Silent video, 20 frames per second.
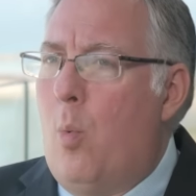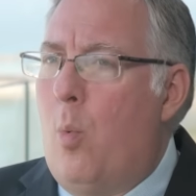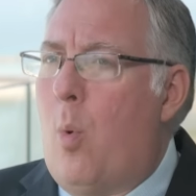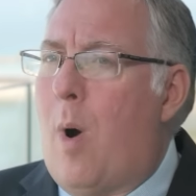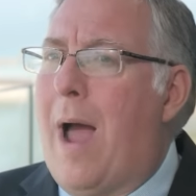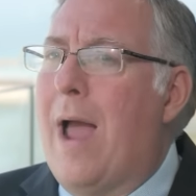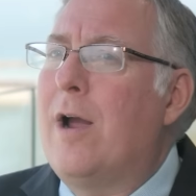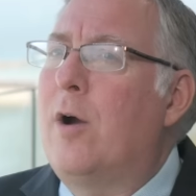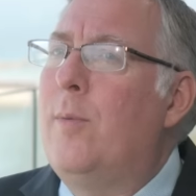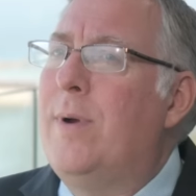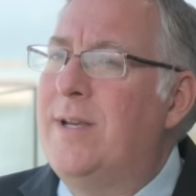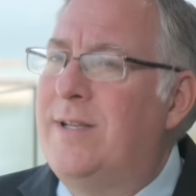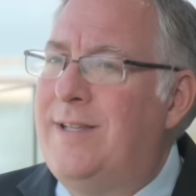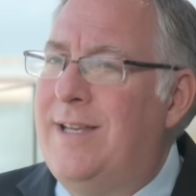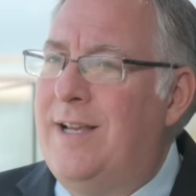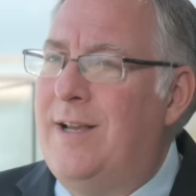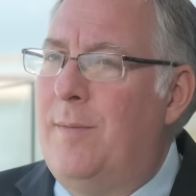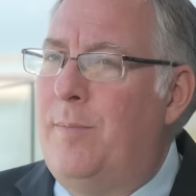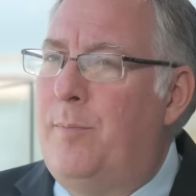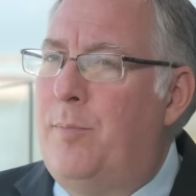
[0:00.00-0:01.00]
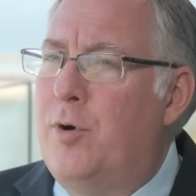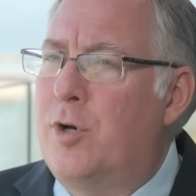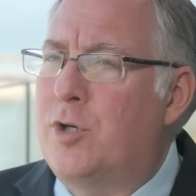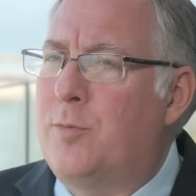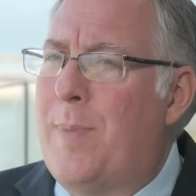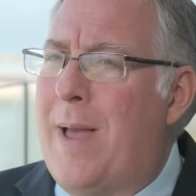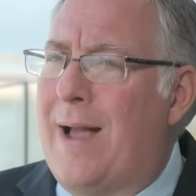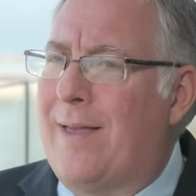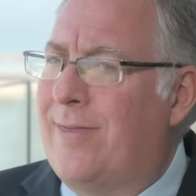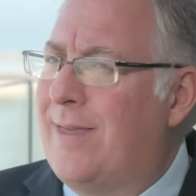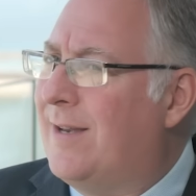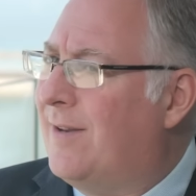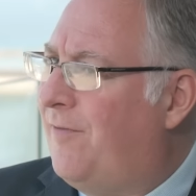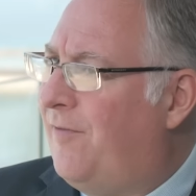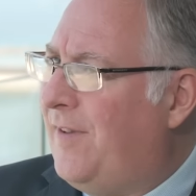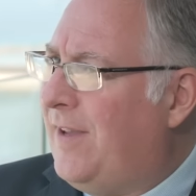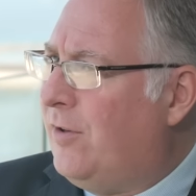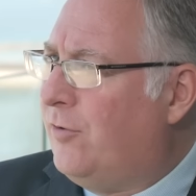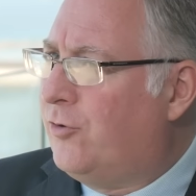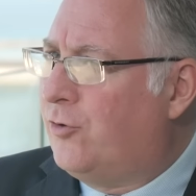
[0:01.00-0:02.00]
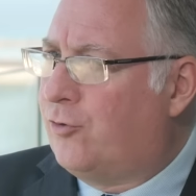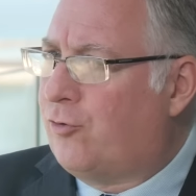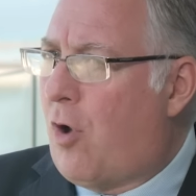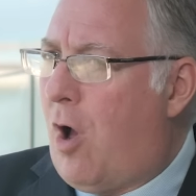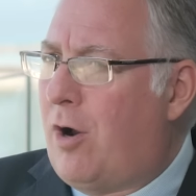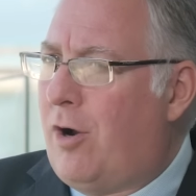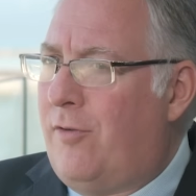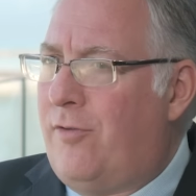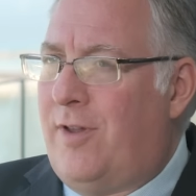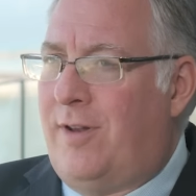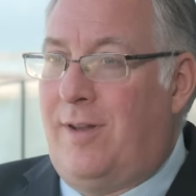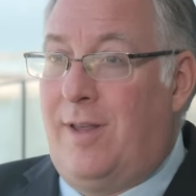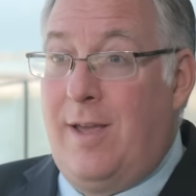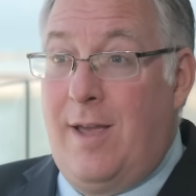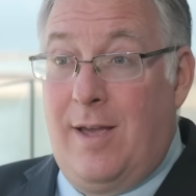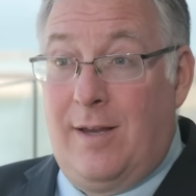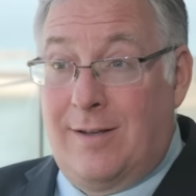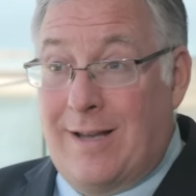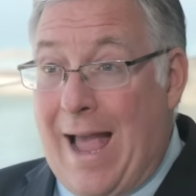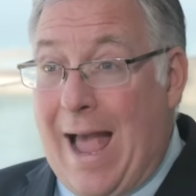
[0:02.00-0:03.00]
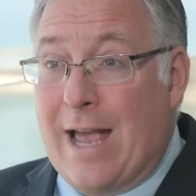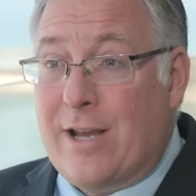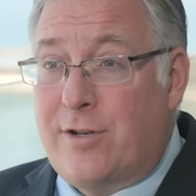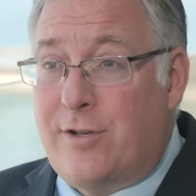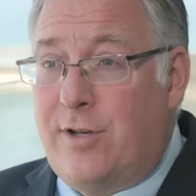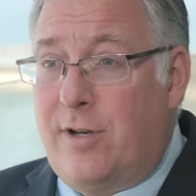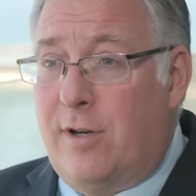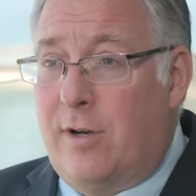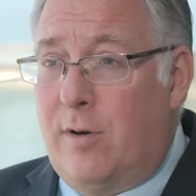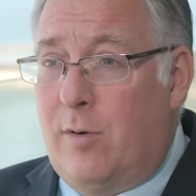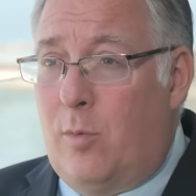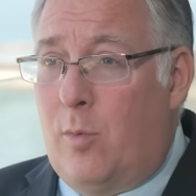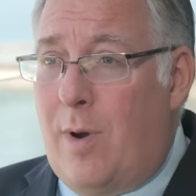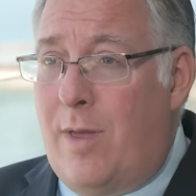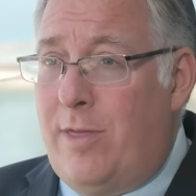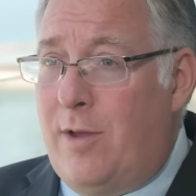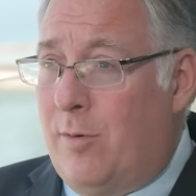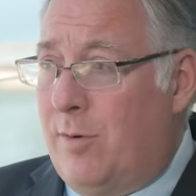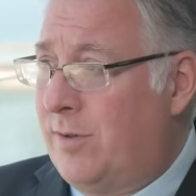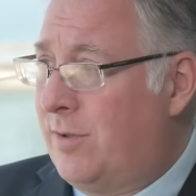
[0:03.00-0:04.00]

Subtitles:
why are we seeing pushback that feels stronger than last year when there